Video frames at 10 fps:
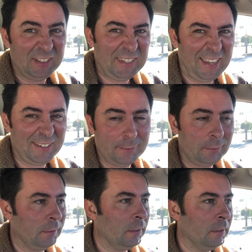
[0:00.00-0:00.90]
dead.
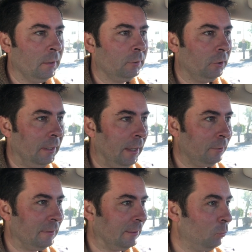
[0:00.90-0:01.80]
So yeah,
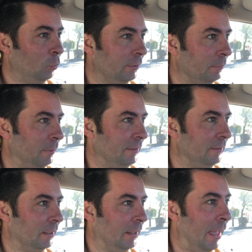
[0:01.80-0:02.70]
so that's what's
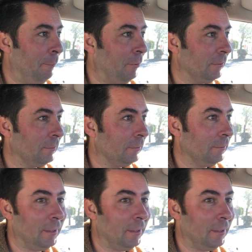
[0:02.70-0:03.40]
basically happened.